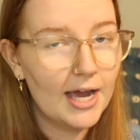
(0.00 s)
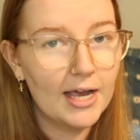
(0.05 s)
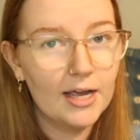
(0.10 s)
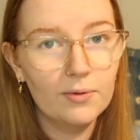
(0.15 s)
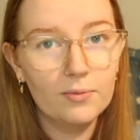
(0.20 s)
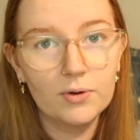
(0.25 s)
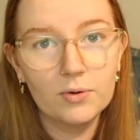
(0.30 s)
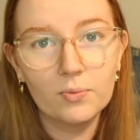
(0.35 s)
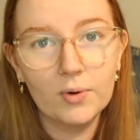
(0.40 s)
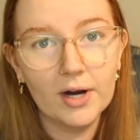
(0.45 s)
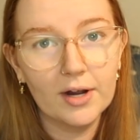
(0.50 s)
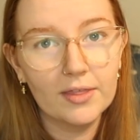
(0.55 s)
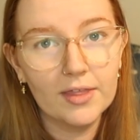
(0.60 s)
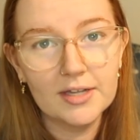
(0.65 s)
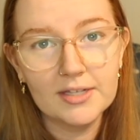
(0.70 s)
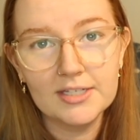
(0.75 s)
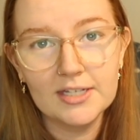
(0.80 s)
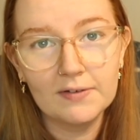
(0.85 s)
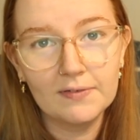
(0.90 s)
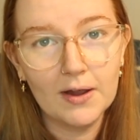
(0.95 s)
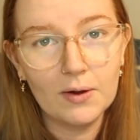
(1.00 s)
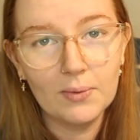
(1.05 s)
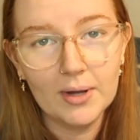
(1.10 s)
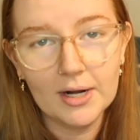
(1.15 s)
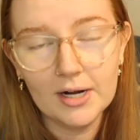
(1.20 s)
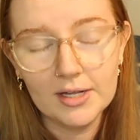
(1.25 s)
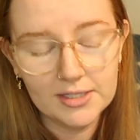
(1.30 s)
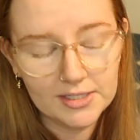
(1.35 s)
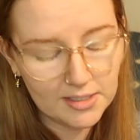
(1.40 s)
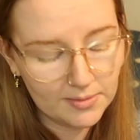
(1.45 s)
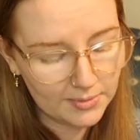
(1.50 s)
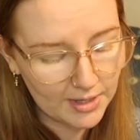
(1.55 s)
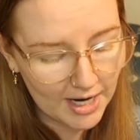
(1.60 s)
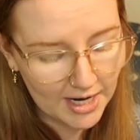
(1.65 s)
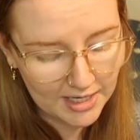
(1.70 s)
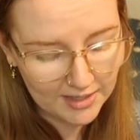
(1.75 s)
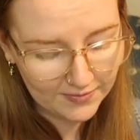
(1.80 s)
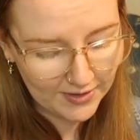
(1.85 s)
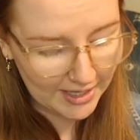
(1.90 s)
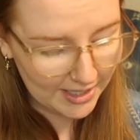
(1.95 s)
I would wear this if I went on some
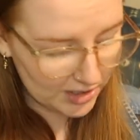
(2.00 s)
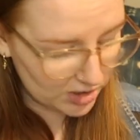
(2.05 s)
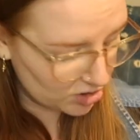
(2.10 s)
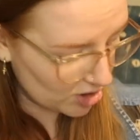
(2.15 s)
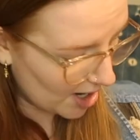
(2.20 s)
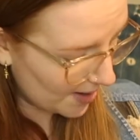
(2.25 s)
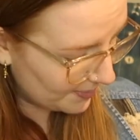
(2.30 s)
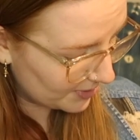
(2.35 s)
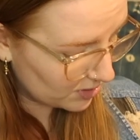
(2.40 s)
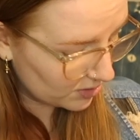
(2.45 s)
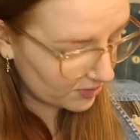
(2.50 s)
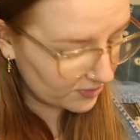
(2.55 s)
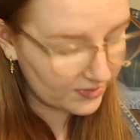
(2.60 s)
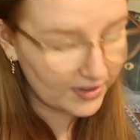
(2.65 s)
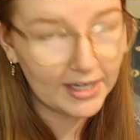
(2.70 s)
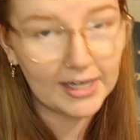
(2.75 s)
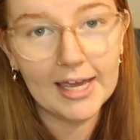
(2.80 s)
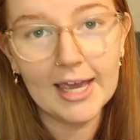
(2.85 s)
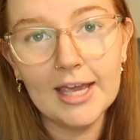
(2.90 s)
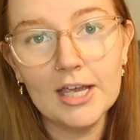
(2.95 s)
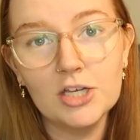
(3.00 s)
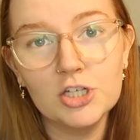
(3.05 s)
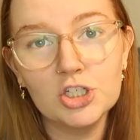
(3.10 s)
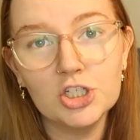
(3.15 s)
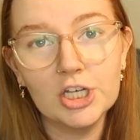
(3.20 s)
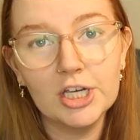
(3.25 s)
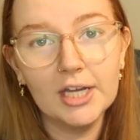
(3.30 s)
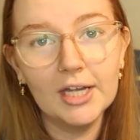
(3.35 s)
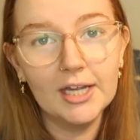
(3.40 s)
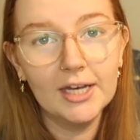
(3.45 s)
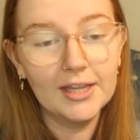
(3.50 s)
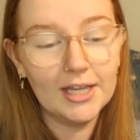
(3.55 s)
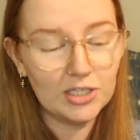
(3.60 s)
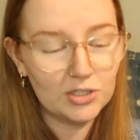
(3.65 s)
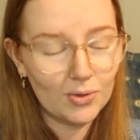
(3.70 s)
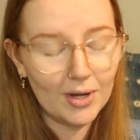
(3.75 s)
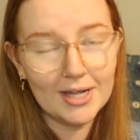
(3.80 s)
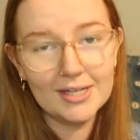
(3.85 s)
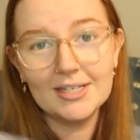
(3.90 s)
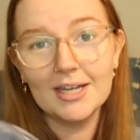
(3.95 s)
kind of a tropical vacation.
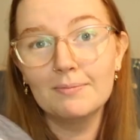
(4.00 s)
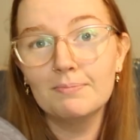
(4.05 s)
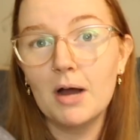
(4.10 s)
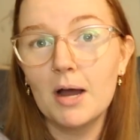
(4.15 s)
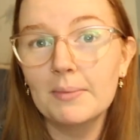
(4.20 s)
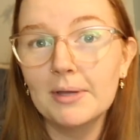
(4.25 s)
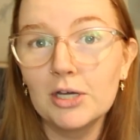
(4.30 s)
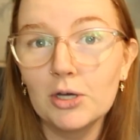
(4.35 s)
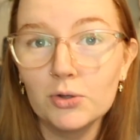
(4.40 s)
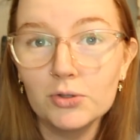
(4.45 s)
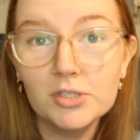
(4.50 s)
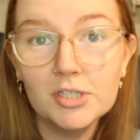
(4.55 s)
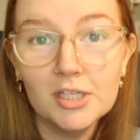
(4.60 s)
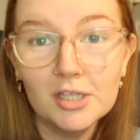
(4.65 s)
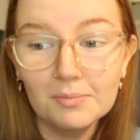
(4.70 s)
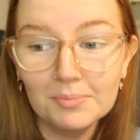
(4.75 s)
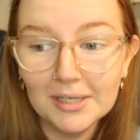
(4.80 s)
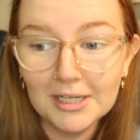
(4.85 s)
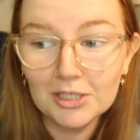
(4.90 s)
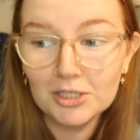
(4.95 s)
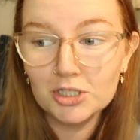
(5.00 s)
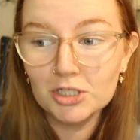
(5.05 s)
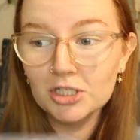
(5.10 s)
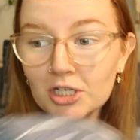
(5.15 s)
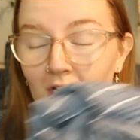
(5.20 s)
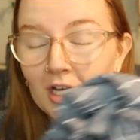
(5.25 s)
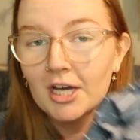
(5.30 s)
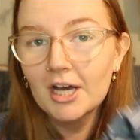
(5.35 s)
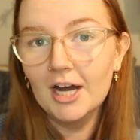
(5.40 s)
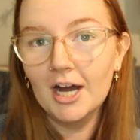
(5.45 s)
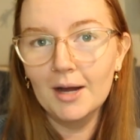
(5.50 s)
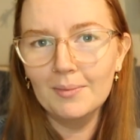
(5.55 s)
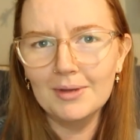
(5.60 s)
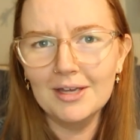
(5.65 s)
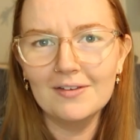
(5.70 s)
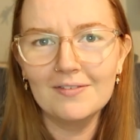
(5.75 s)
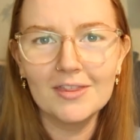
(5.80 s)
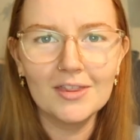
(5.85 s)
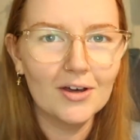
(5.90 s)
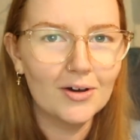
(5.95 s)
That's why I said mommy goes to the beach. Um,
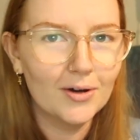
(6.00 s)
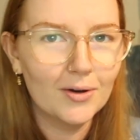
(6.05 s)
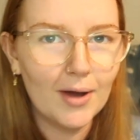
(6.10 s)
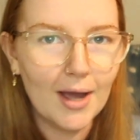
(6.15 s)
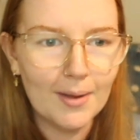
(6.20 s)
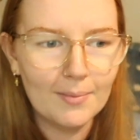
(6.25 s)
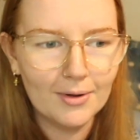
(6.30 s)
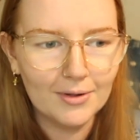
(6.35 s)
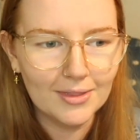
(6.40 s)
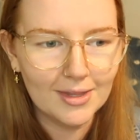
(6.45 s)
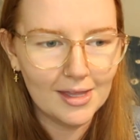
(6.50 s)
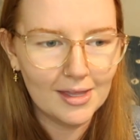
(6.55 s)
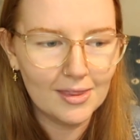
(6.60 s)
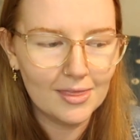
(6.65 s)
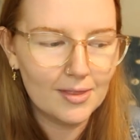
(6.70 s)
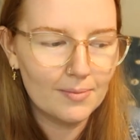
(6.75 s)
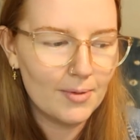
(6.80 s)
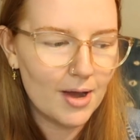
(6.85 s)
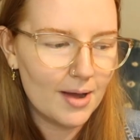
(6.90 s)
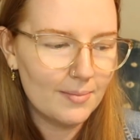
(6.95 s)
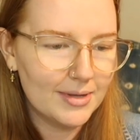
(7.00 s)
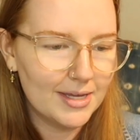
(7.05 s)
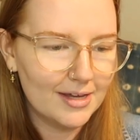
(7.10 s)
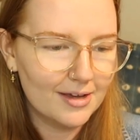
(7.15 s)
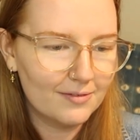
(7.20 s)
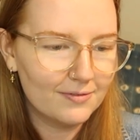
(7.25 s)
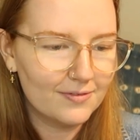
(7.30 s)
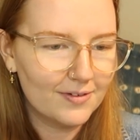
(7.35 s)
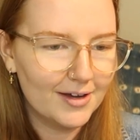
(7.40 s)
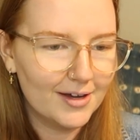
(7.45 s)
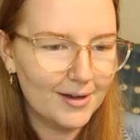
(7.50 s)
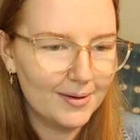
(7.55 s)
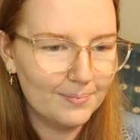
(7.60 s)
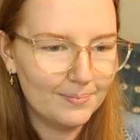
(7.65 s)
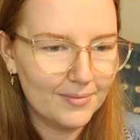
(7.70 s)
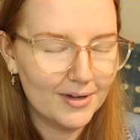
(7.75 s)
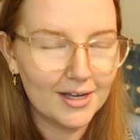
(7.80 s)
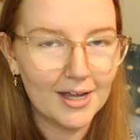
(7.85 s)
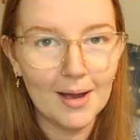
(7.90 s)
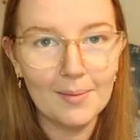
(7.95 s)
even though I'm only the mommy of
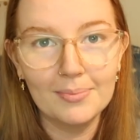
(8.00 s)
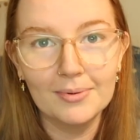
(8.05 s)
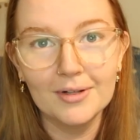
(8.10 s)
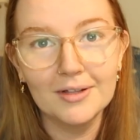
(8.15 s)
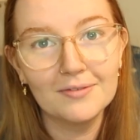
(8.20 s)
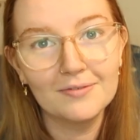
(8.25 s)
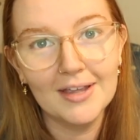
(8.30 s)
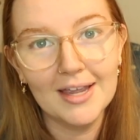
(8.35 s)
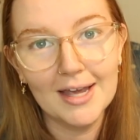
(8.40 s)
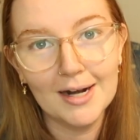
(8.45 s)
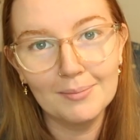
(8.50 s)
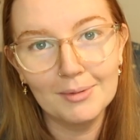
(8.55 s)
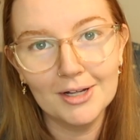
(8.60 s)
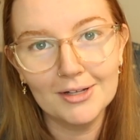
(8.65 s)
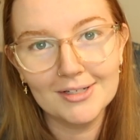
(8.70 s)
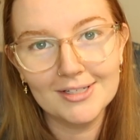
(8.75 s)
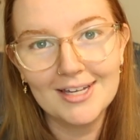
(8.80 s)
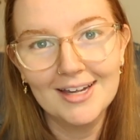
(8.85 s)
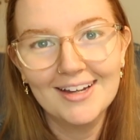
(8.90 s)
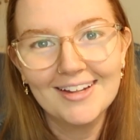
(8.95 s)
um, a couple of animals,